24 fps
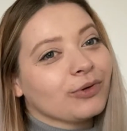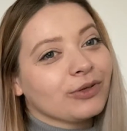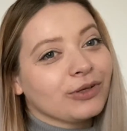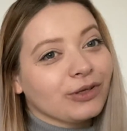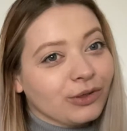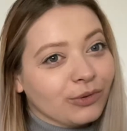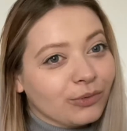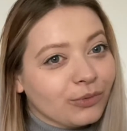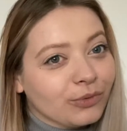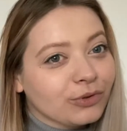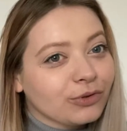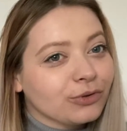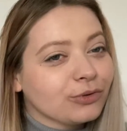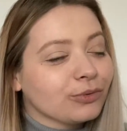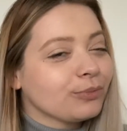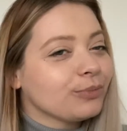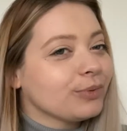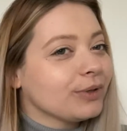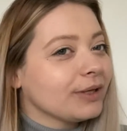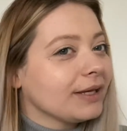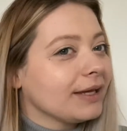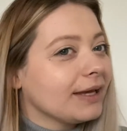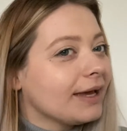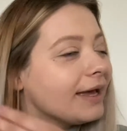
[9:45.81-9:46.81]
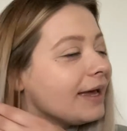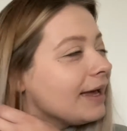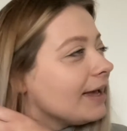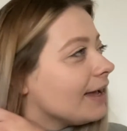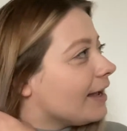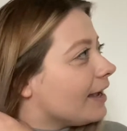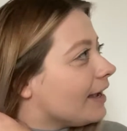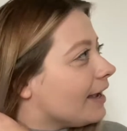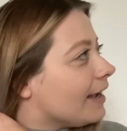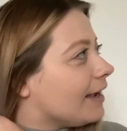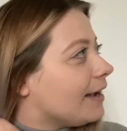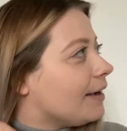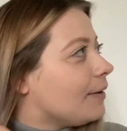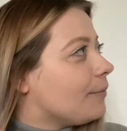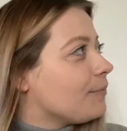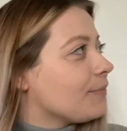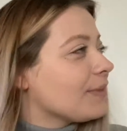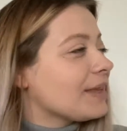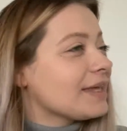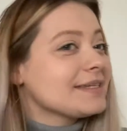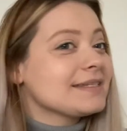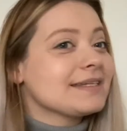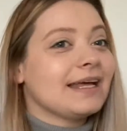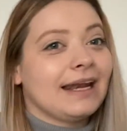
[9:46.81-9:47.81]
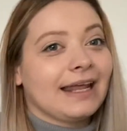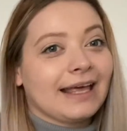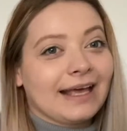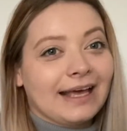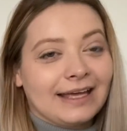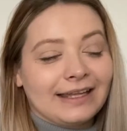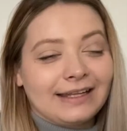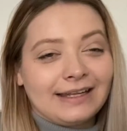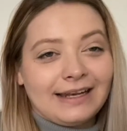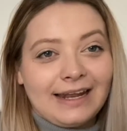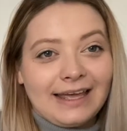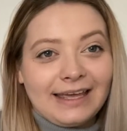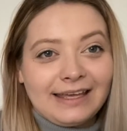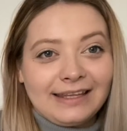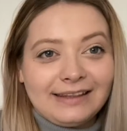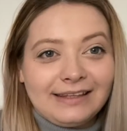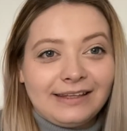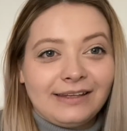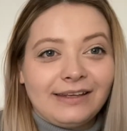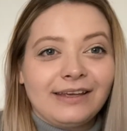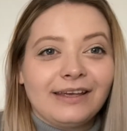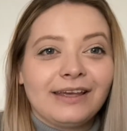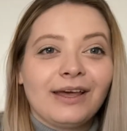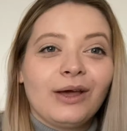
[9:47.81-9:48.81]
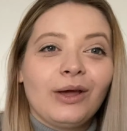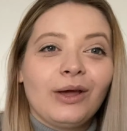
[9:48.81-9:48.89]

You want to be as an elegant lady,